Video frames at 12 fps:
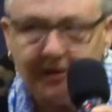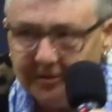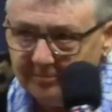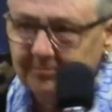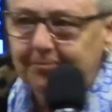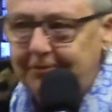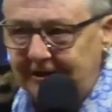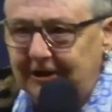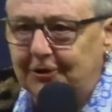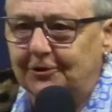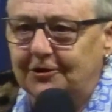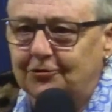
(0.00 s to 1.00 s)
I'm
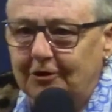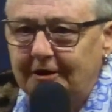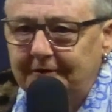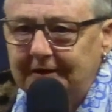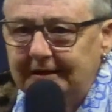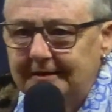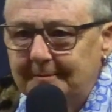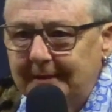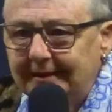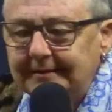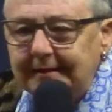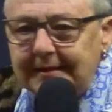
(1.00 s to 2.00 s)
pretty good at driving in the
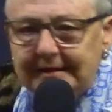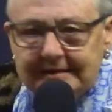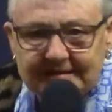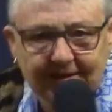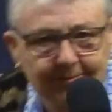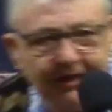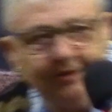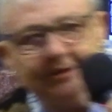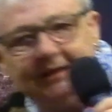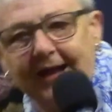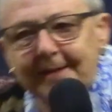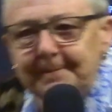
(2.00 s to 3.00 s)
mud. So I'm
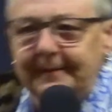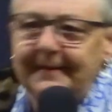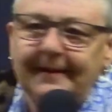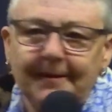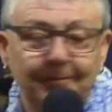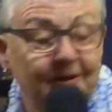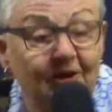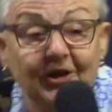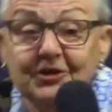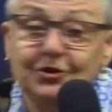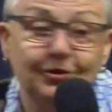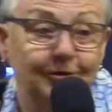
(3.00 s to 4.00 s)
going up, but
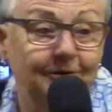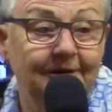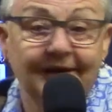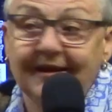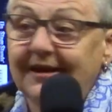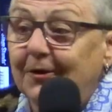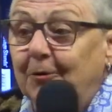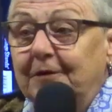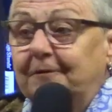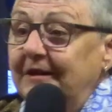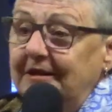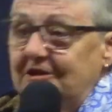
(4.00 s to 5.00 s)
I knew
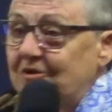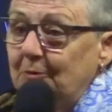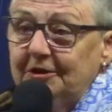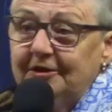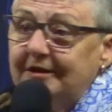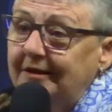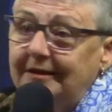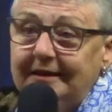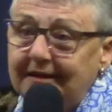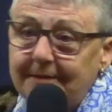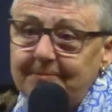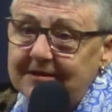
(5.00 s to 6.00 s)
we're finished. We're not going to
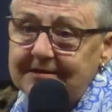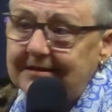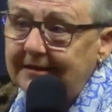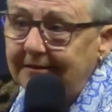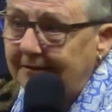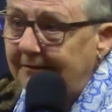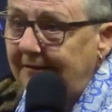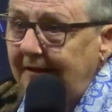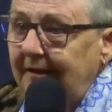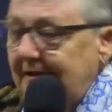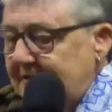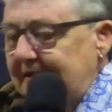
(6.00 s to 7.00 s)
get up this hill.
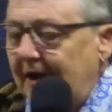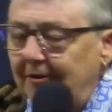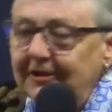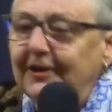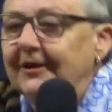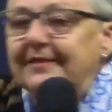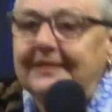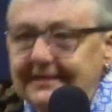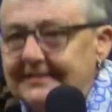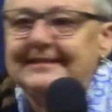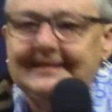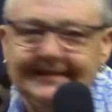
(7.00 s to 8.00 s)
It's going like
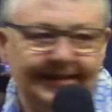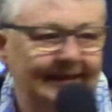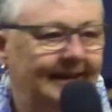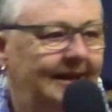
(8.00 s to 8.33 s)
this.